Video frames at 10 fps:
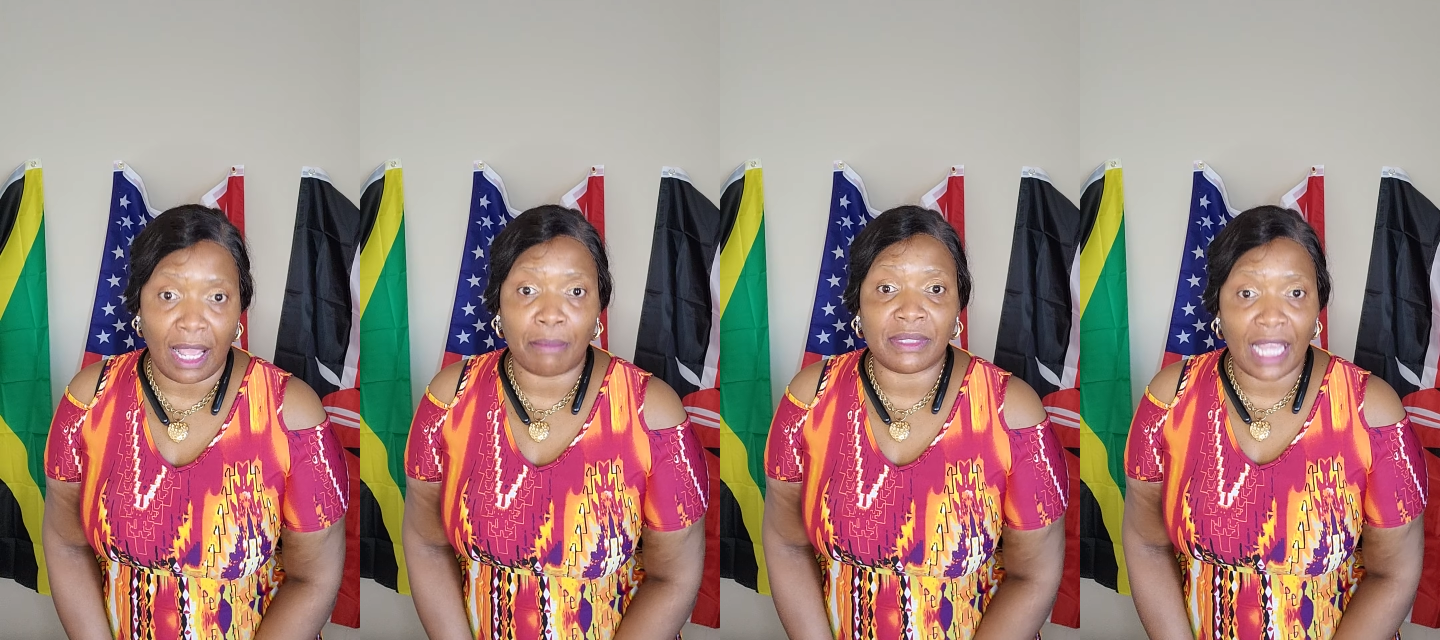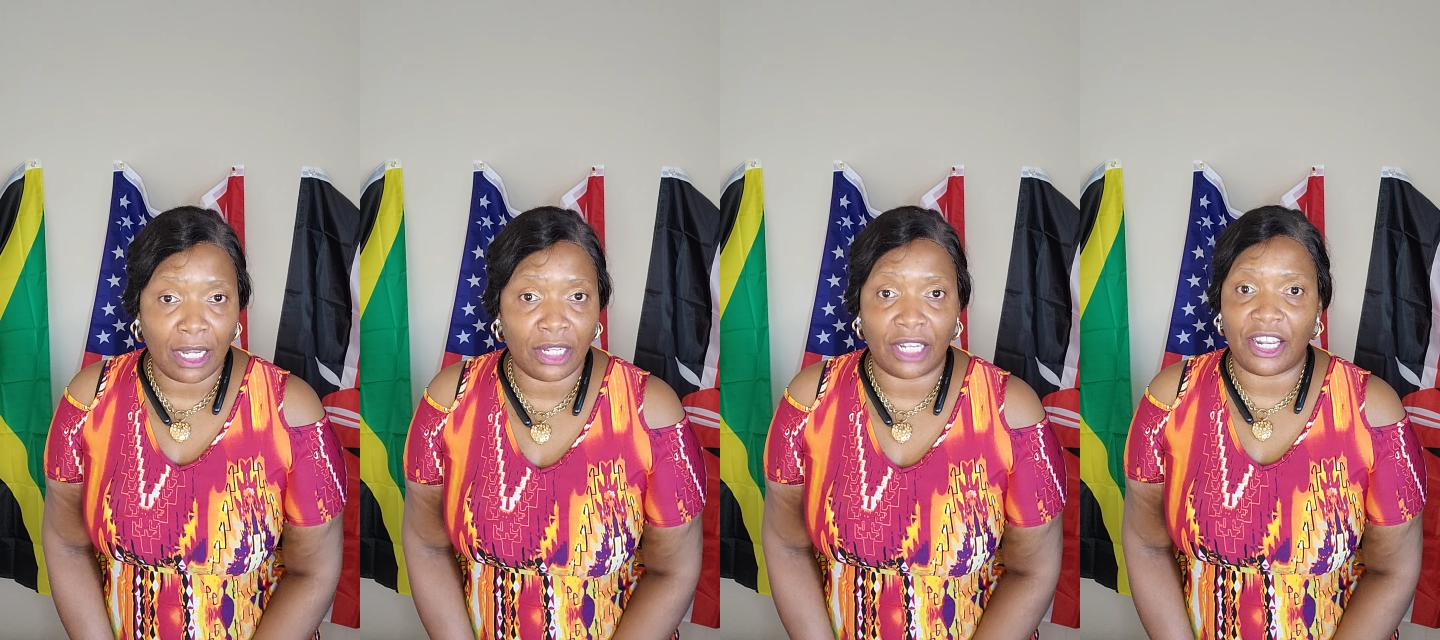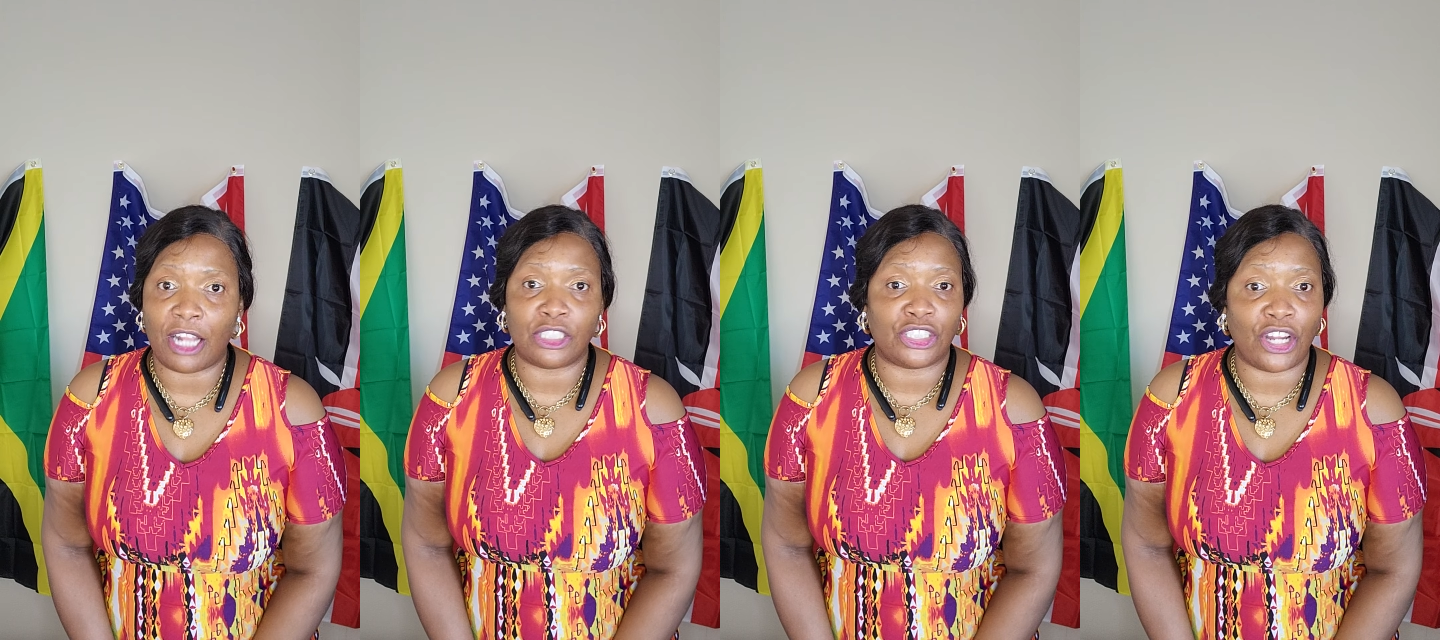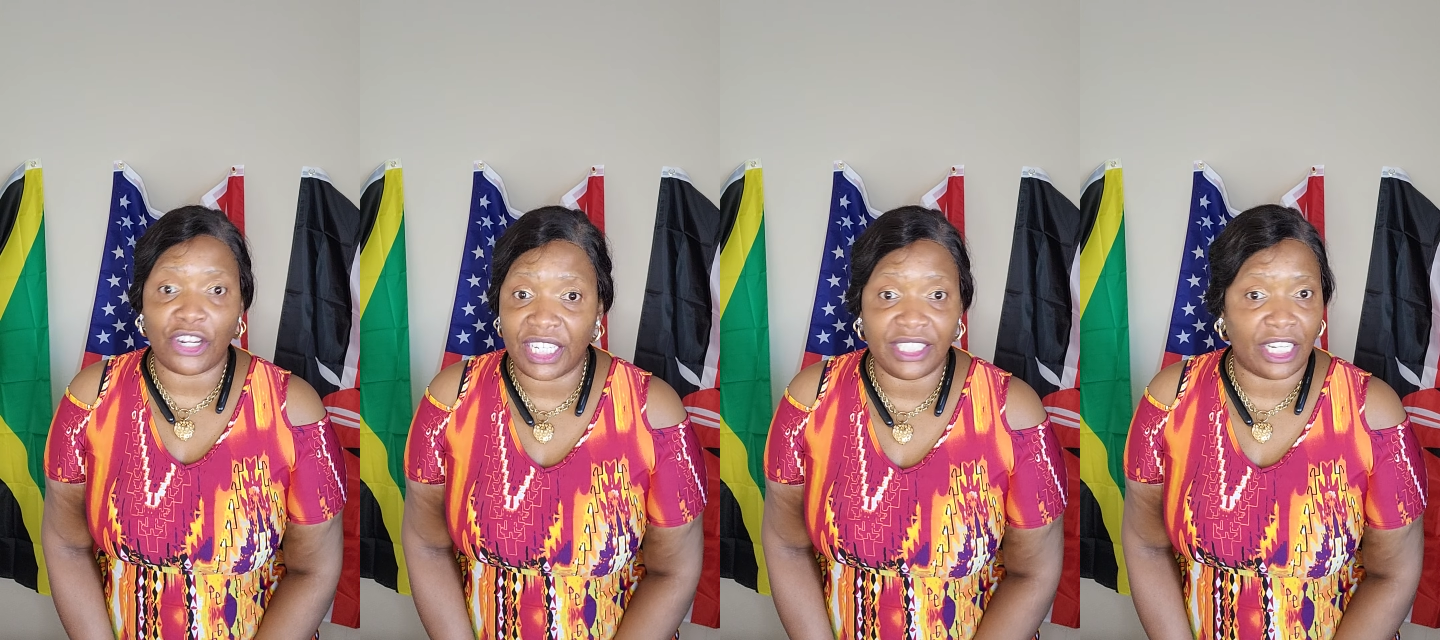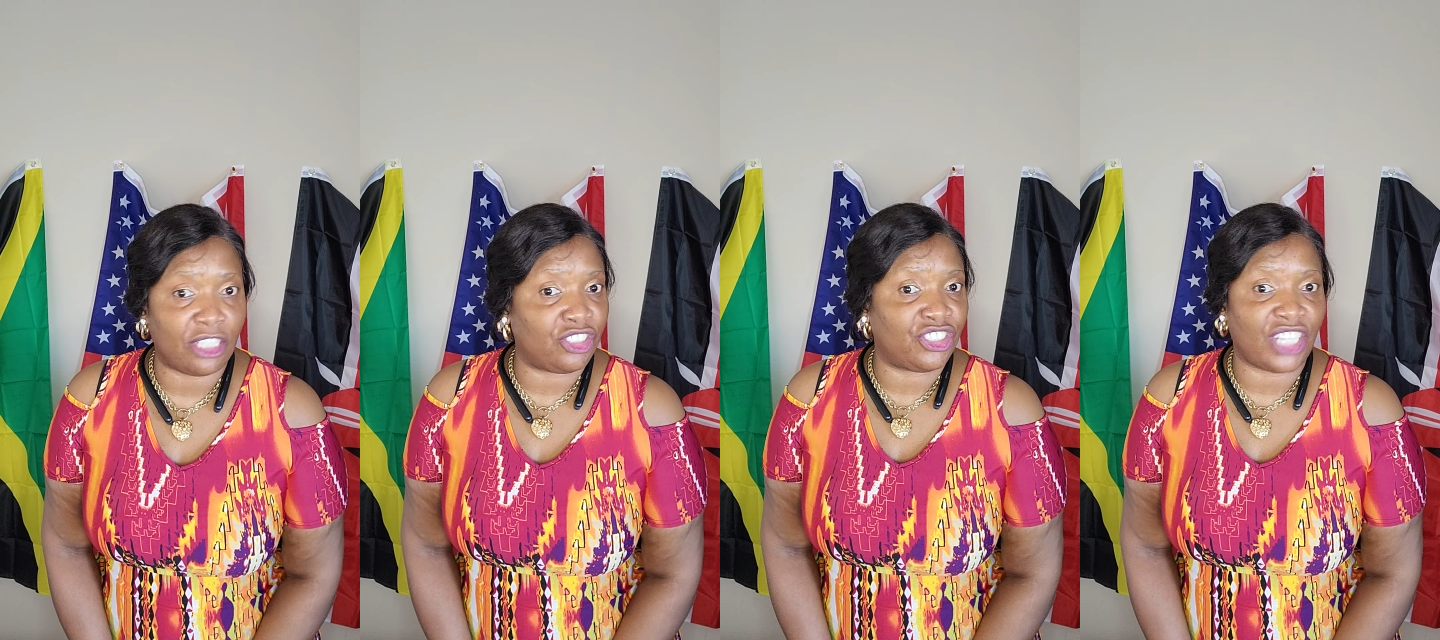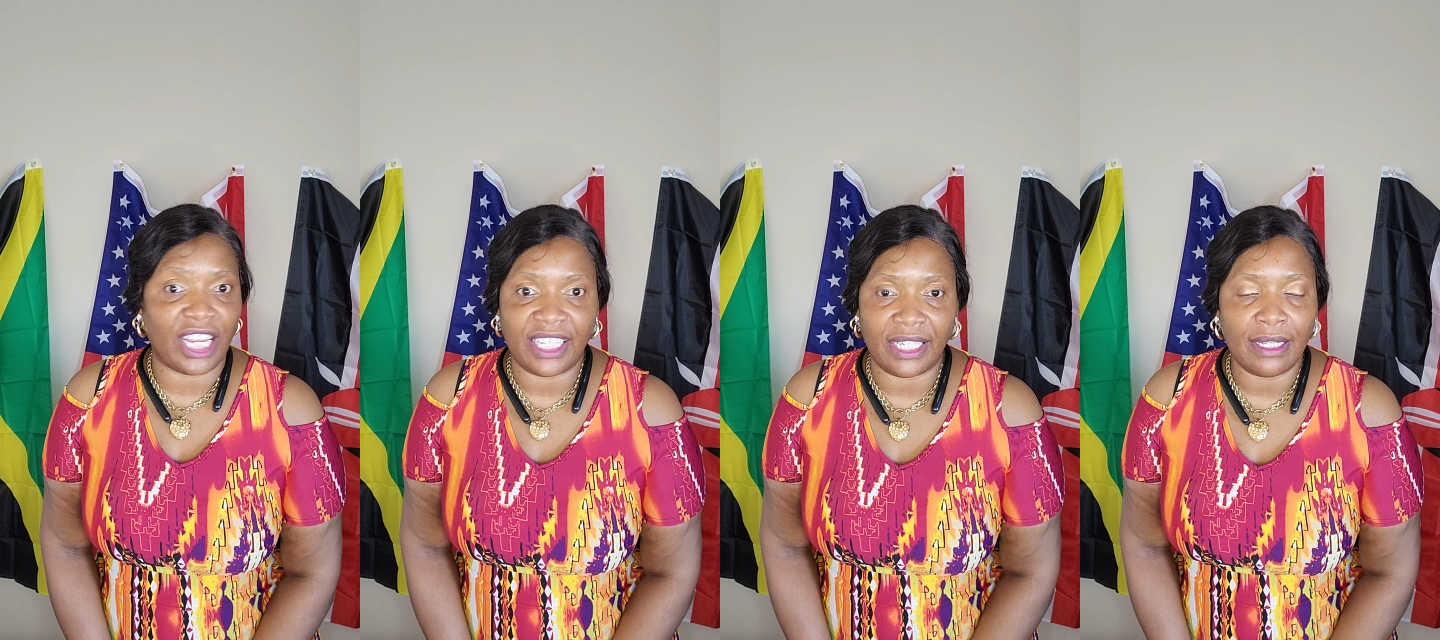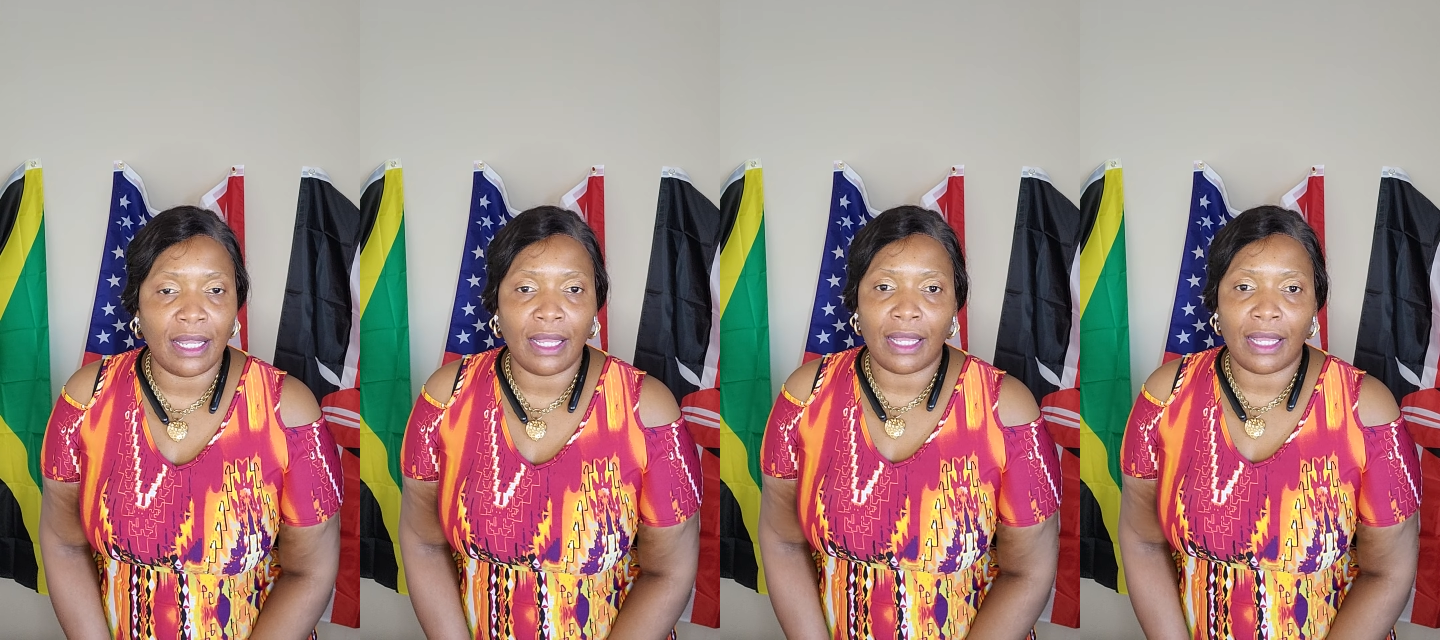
I'm telling you, they're dirty, they're shady.